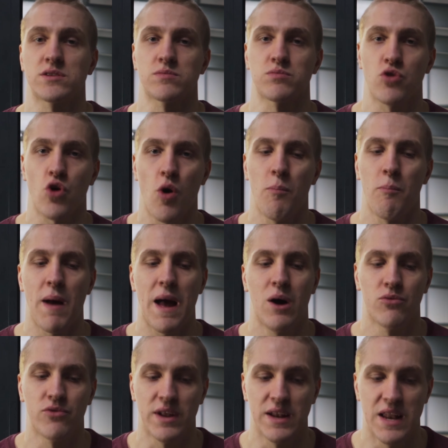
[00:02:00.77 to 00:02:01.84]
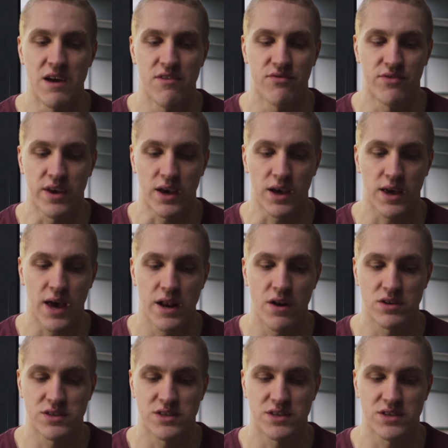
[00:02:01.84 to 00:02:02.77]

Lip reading: some compound lifting, okay?